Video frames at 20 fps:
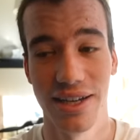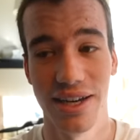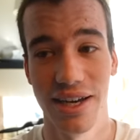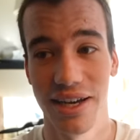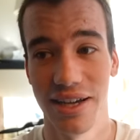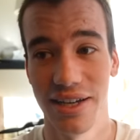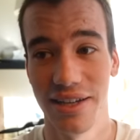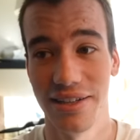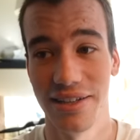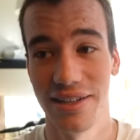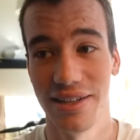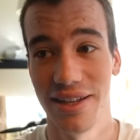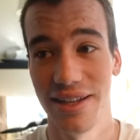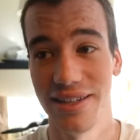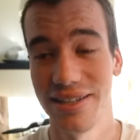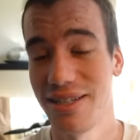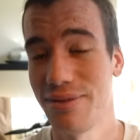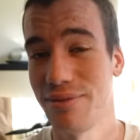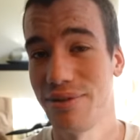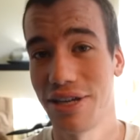and they
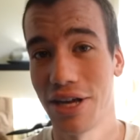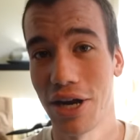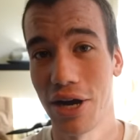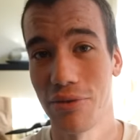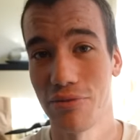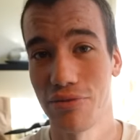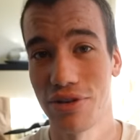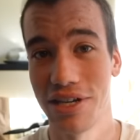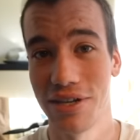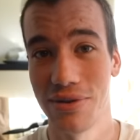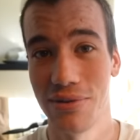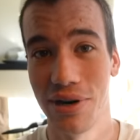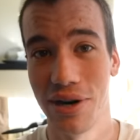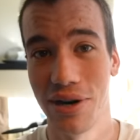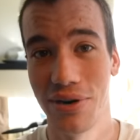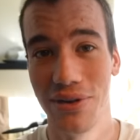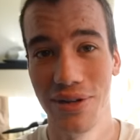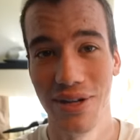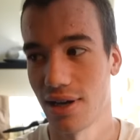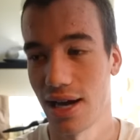seemed to get on really
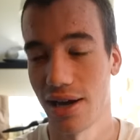well.